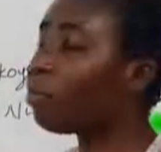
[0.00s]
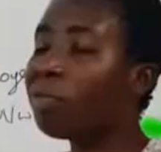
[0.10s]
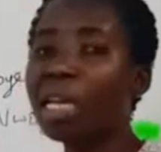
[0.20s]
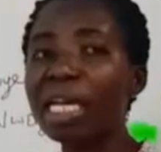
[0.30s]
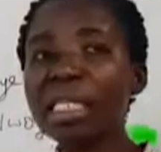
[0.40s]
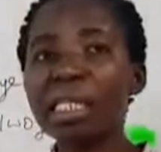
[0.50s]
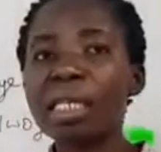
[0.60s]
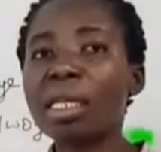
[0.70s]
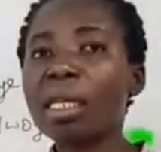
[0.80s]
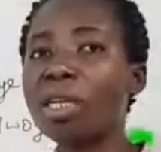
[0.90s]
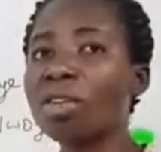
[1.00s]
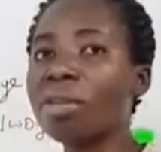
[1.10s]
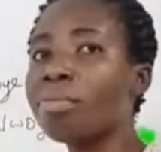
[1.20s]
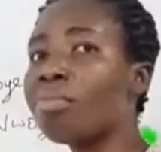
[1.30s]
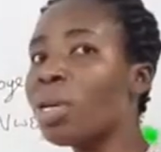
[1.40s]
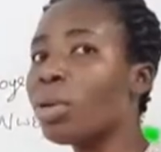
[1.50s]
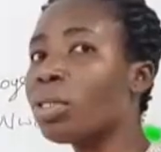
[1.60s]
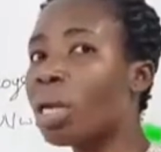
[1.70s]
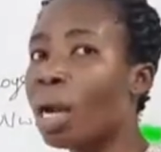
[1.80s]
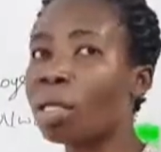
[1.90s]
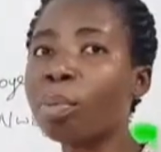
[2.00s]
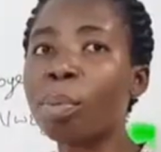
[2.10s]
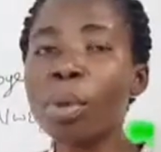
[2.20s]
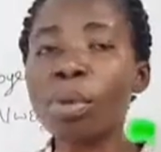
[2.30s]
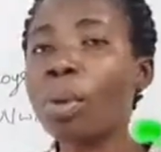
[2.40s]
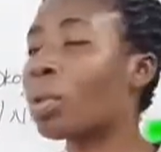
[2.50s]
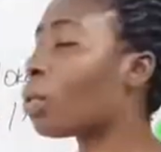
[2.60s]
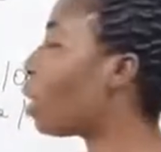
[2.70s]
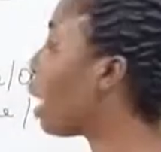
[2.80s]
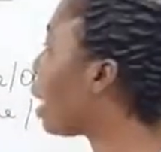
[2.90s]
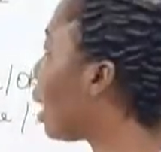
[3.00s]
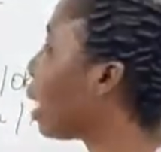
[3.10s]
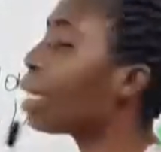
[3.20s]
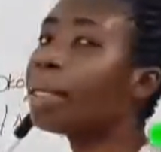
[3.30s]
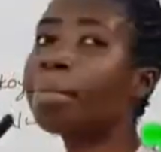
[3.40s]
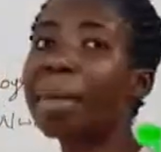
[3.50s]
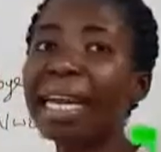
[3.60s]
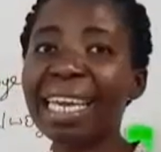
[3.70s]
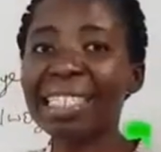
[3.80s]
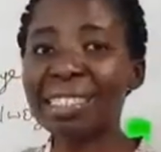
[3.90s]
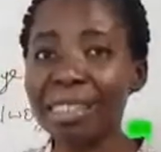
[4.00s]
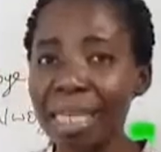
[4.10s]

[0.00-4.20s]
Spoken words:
reflect a male child born on Eke market